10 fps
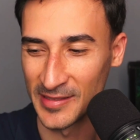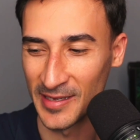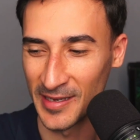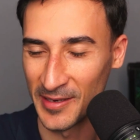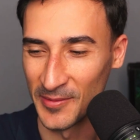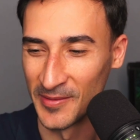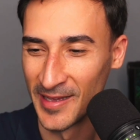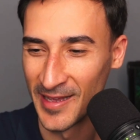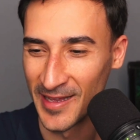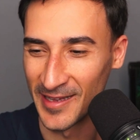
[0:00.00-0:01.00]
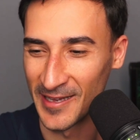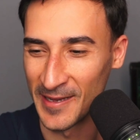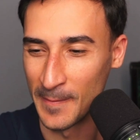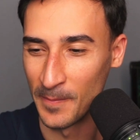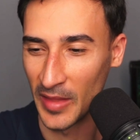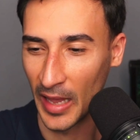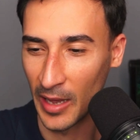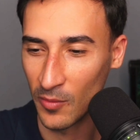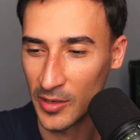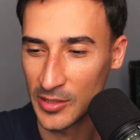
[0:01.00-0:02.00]
I know. I
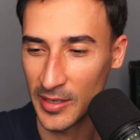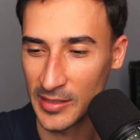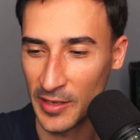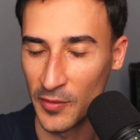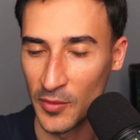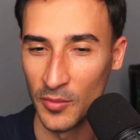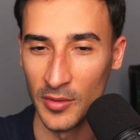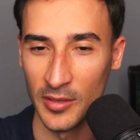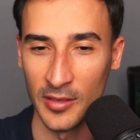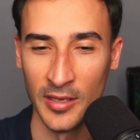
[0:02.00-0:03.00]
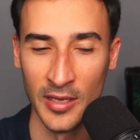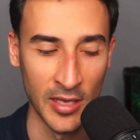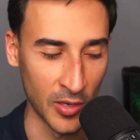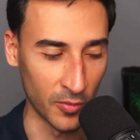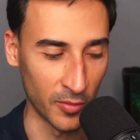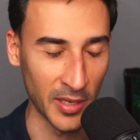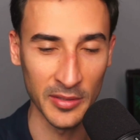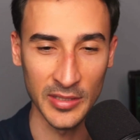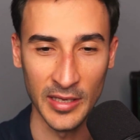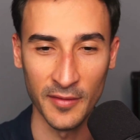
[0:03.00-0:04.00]
wanted to ask if you would be able to
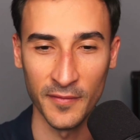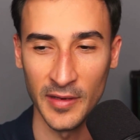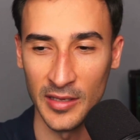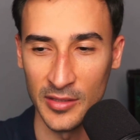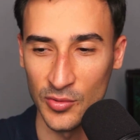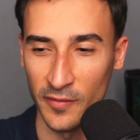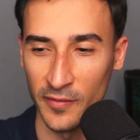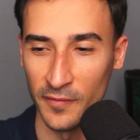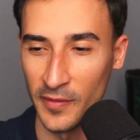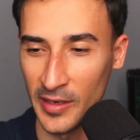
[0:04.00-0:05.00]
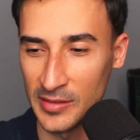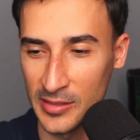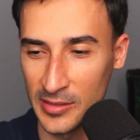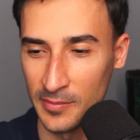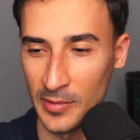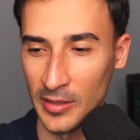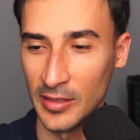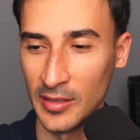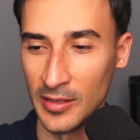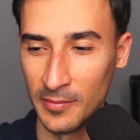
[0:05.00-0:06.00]
give any sort of advice
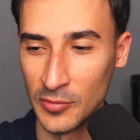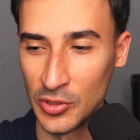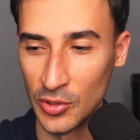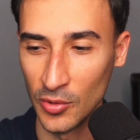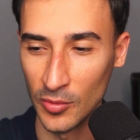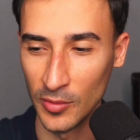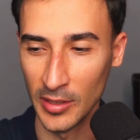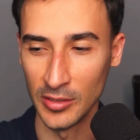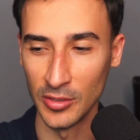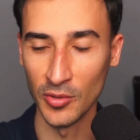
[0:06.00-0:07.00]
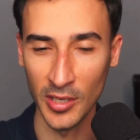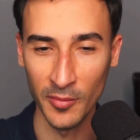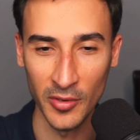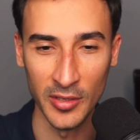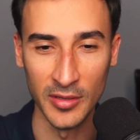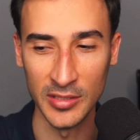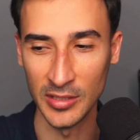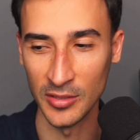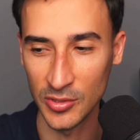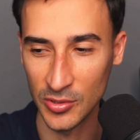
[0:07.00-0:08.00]
to a newcomer in this
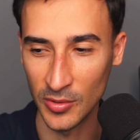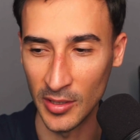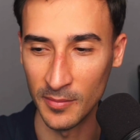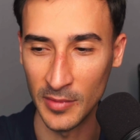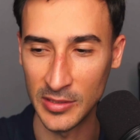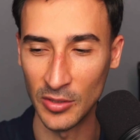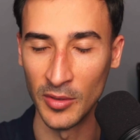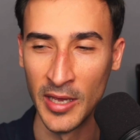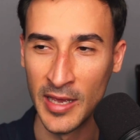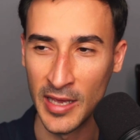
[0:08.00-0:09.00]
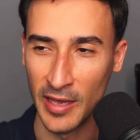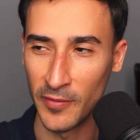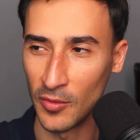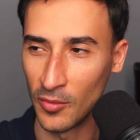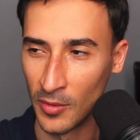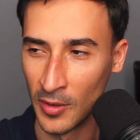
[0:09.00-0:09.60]
industry. So if you